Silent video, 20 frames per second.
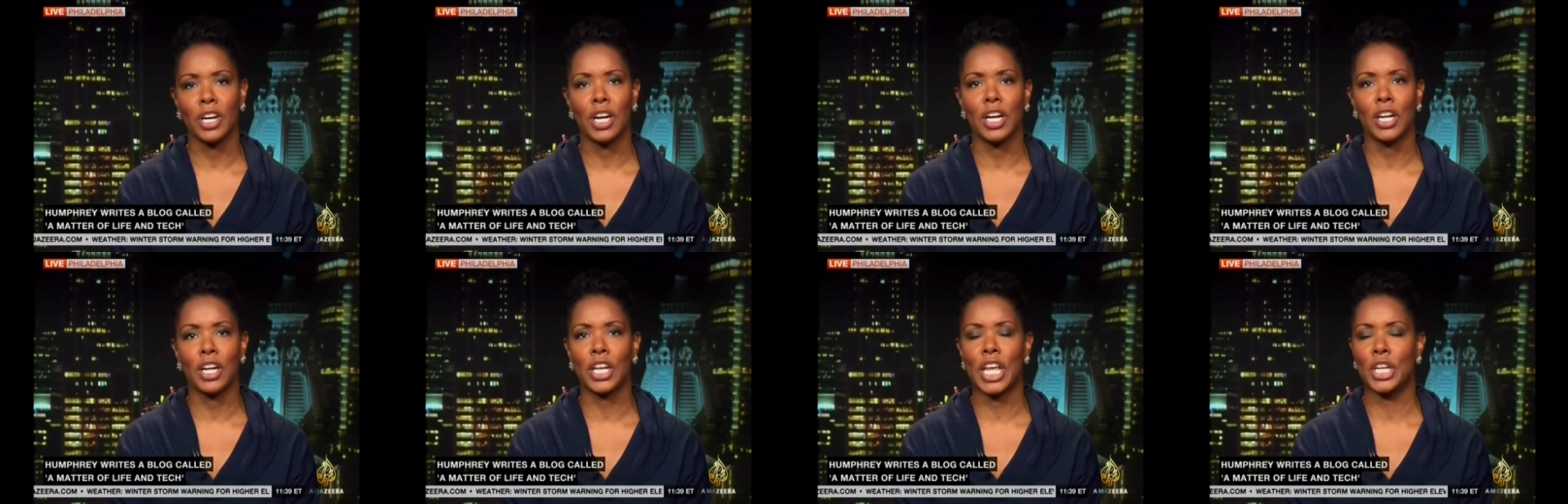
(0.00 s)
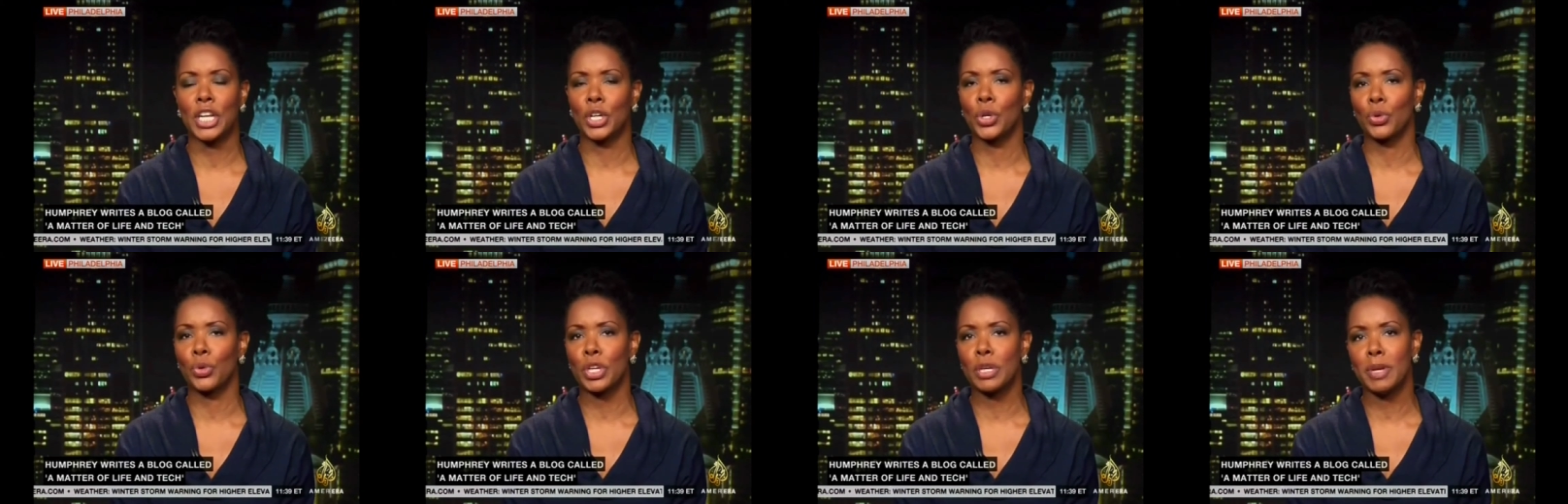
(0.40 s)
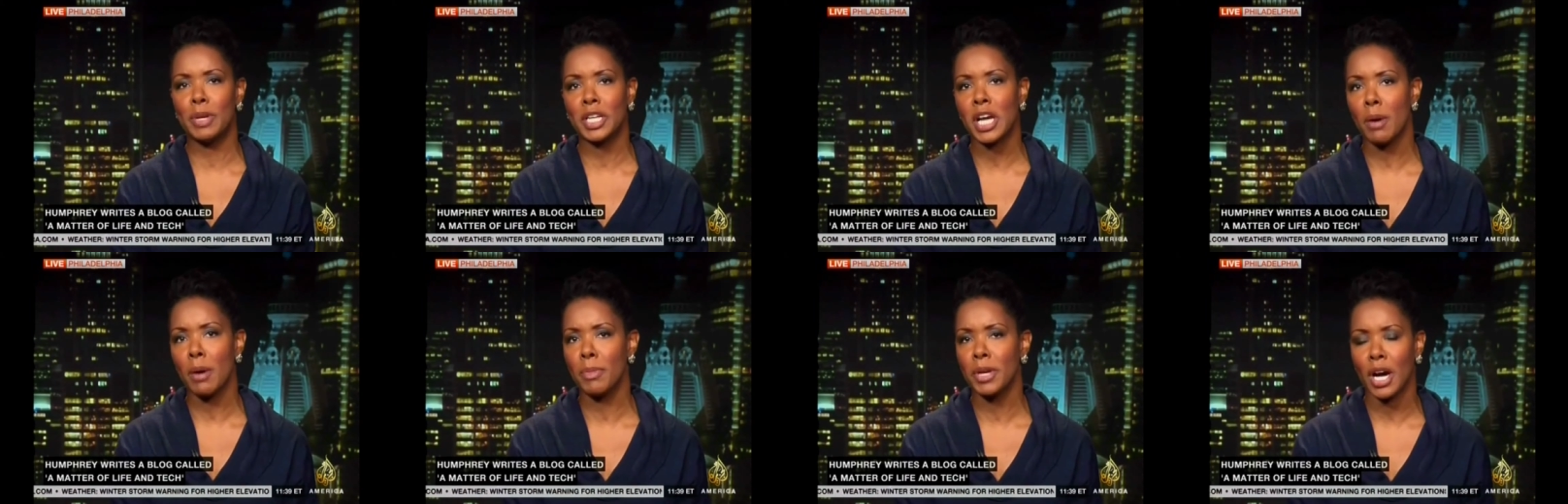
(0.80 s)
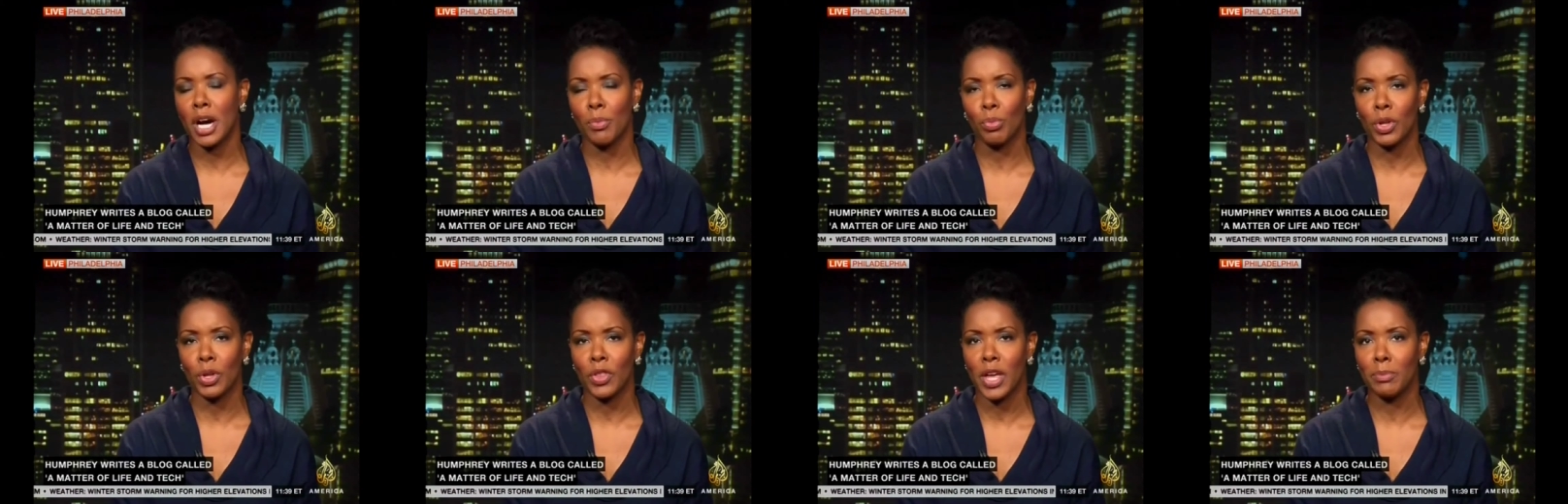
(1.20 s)
an agreement coming
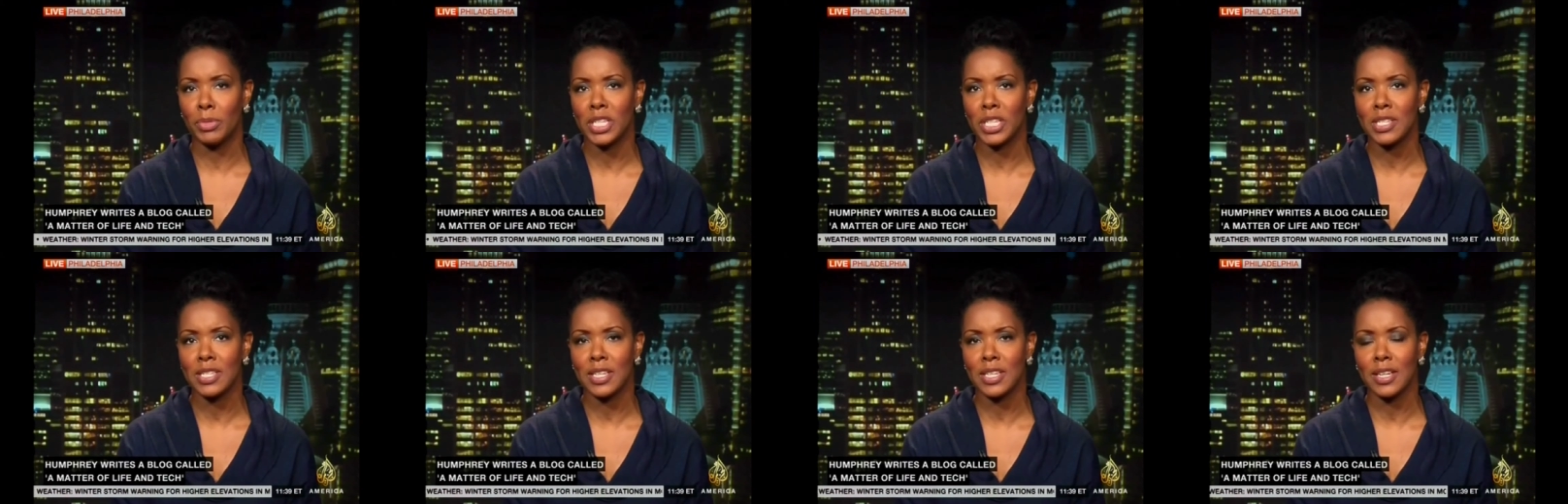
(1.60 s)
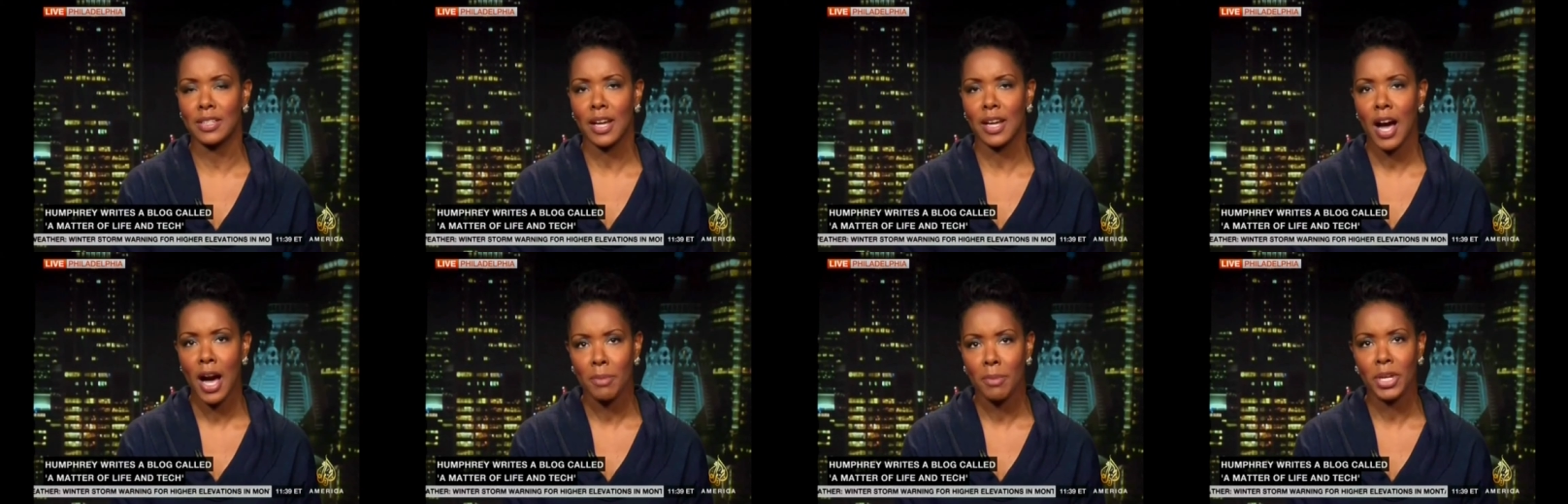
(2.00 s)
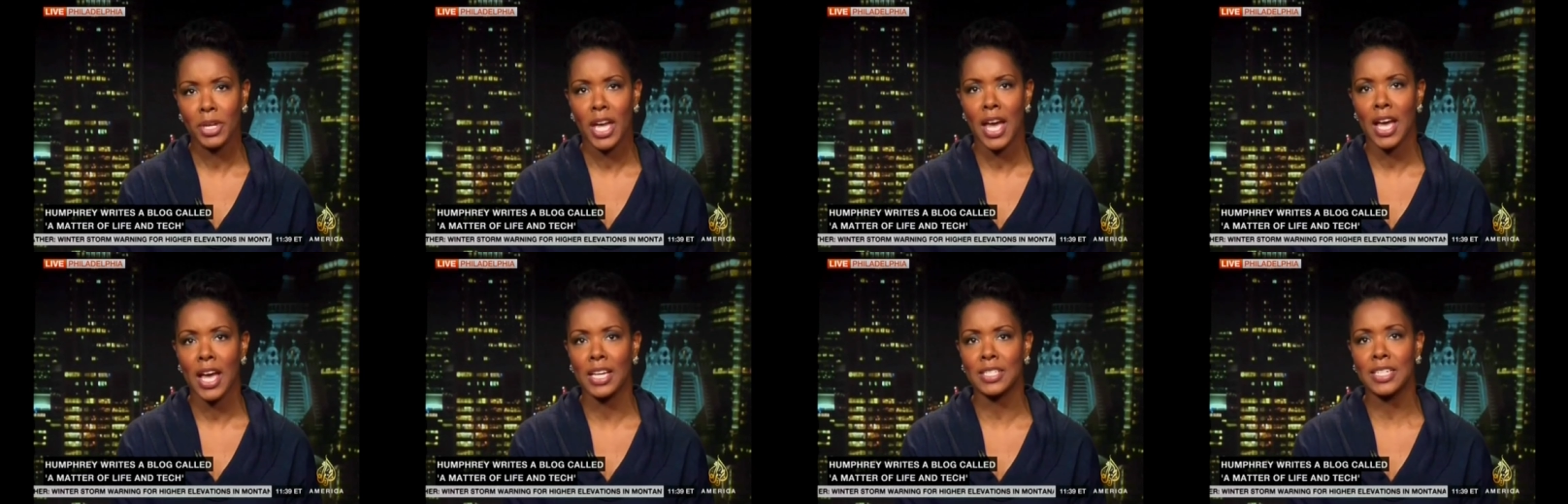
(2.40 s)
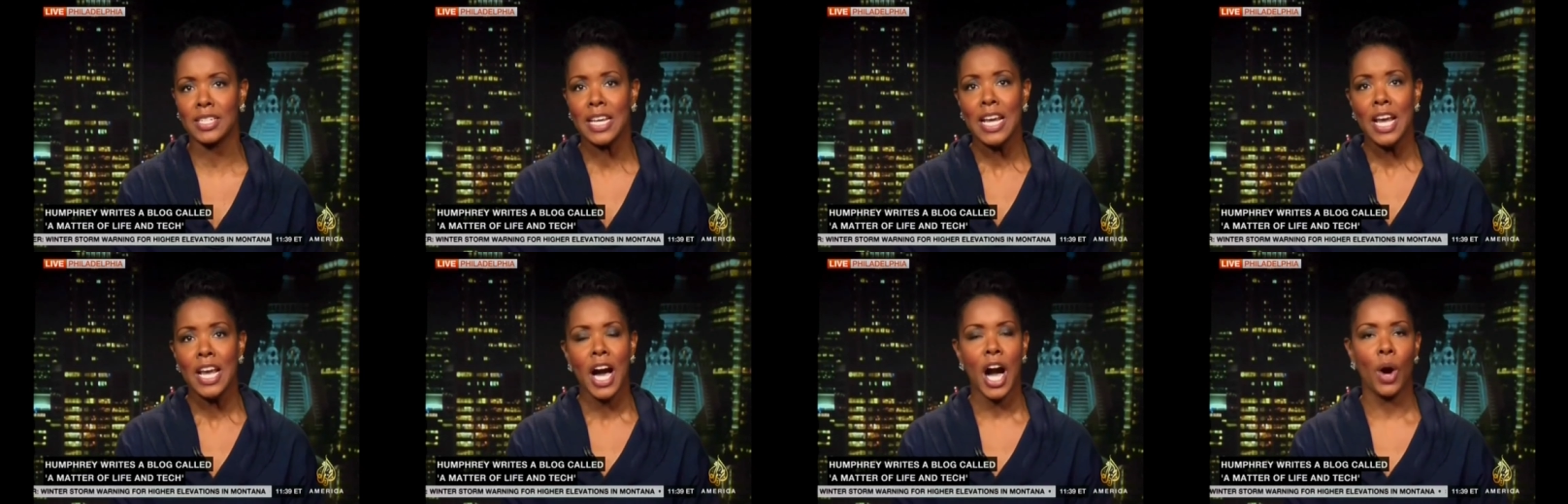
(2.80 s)
up with NBC and Comcast
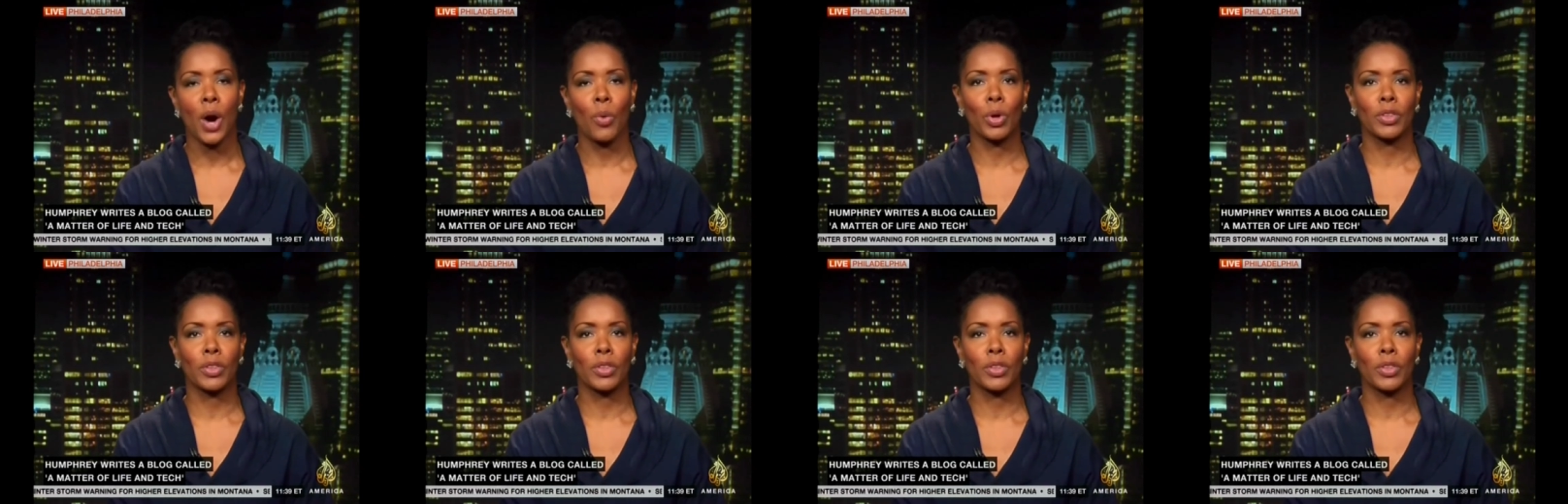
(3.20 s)
uh,